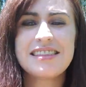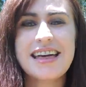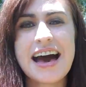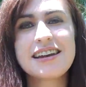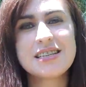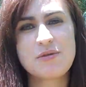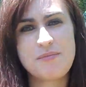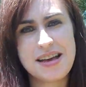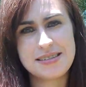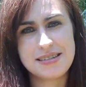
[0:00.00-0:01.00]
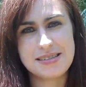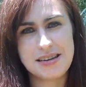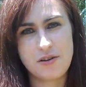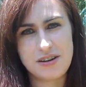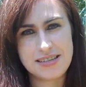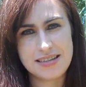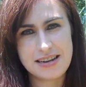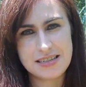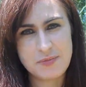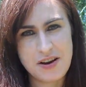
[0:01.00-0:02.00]
That is what makes it a synchronicity
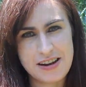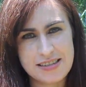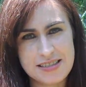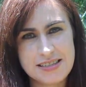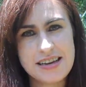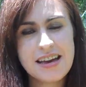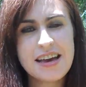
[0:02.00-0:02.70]
experience.